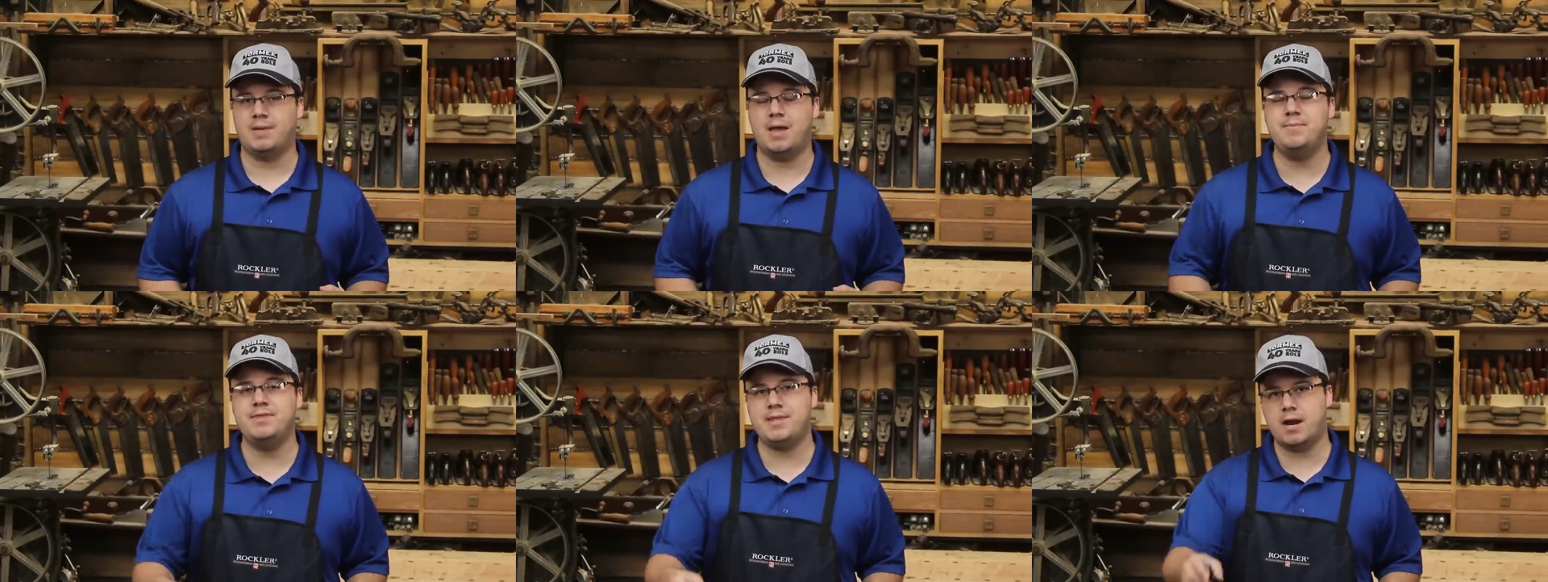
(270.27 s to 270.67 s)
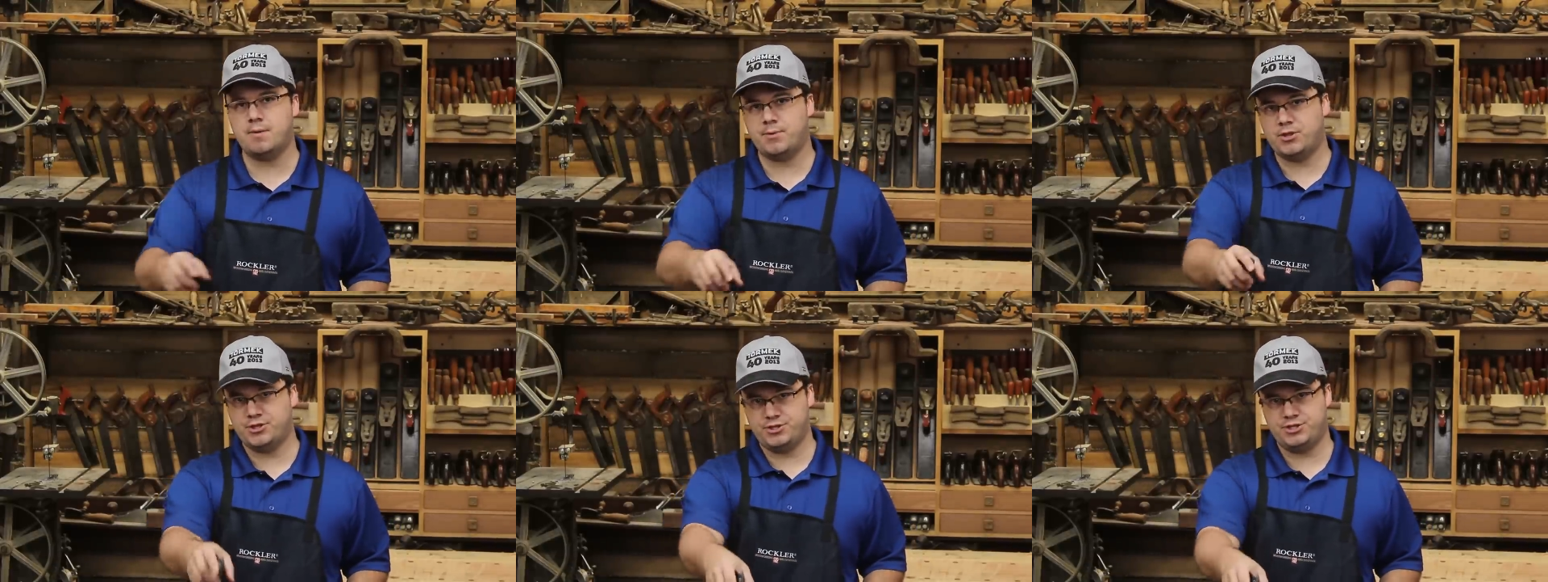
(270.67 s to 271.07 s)
I mean the
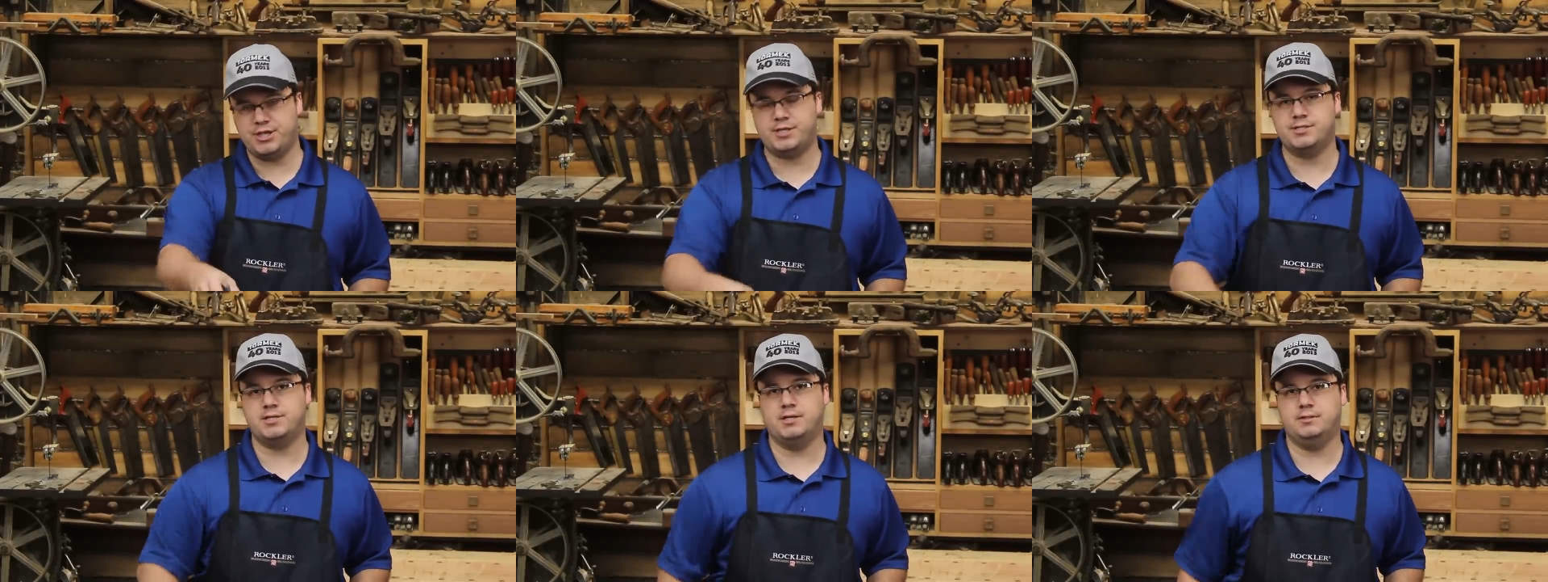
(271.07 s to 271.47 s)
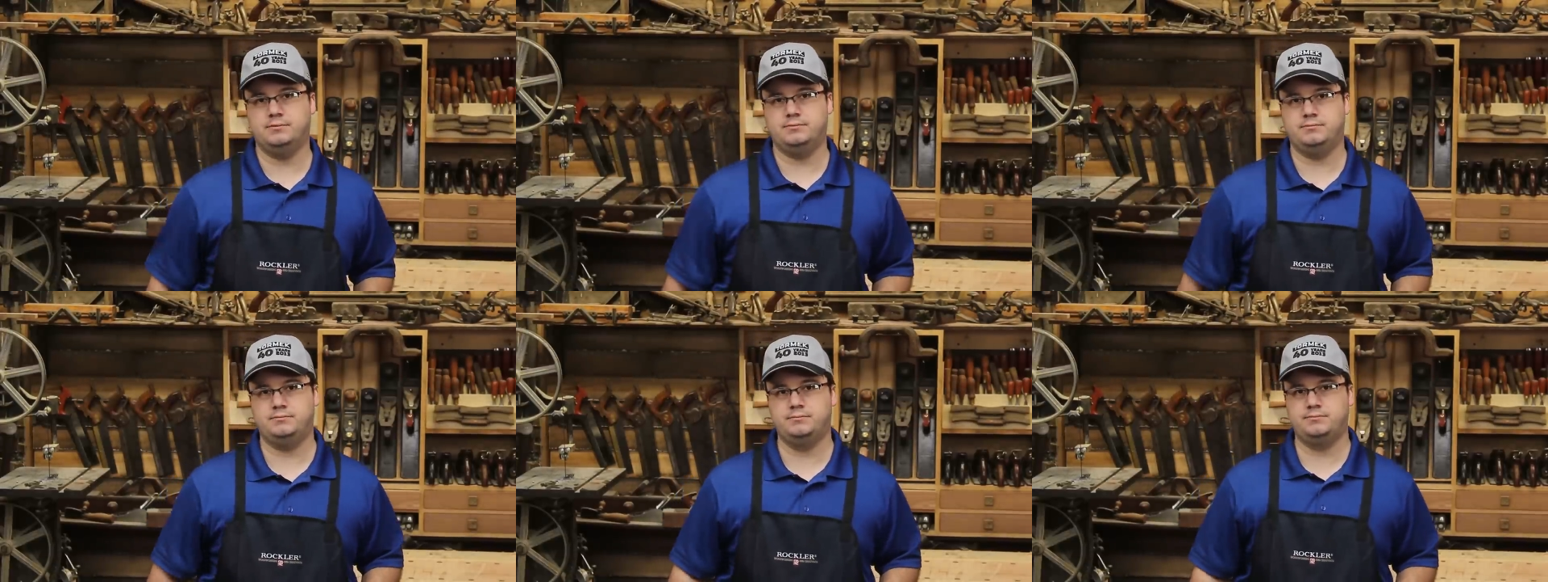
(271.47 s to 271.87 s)
arm on the jigsaw.
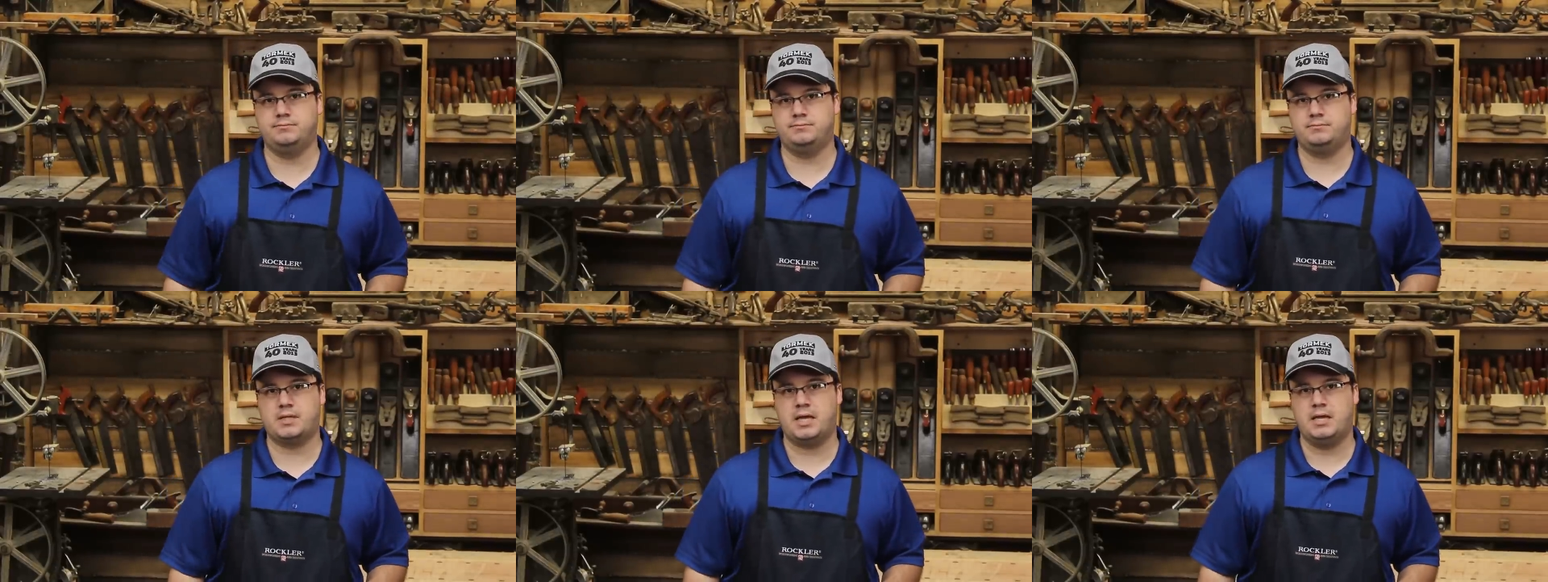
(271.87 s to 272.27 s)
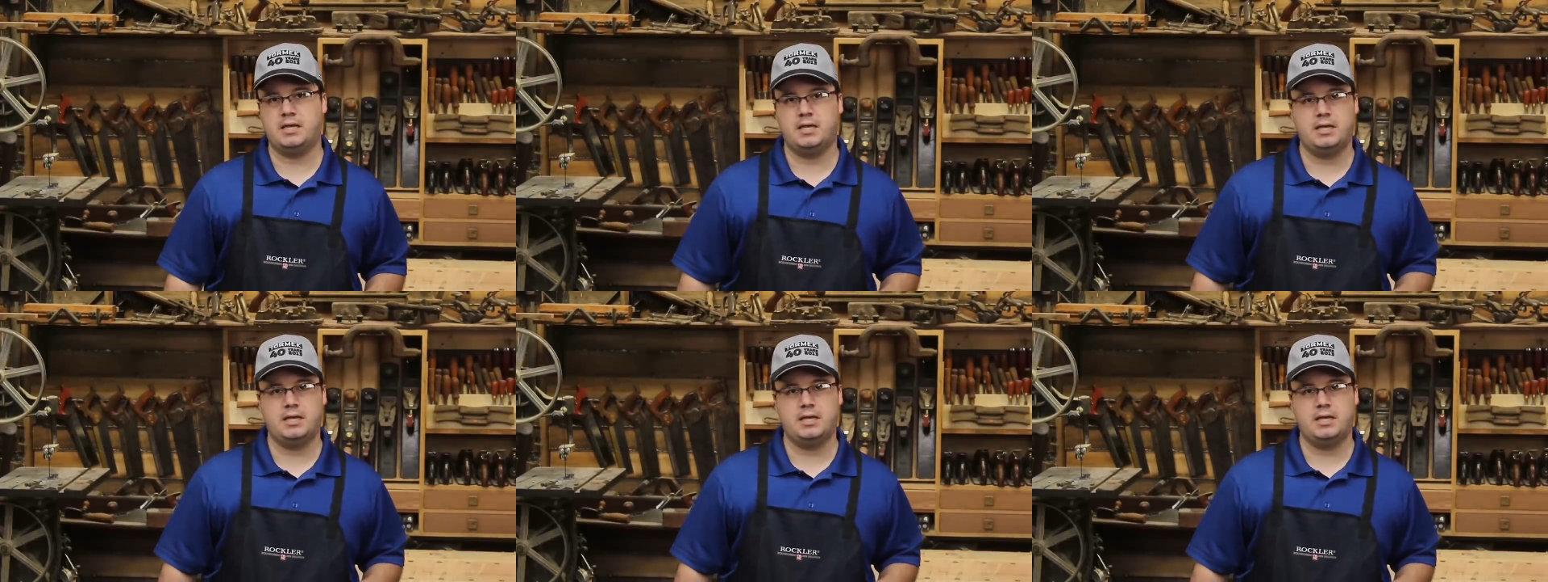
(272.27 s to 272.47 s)
I think they get it.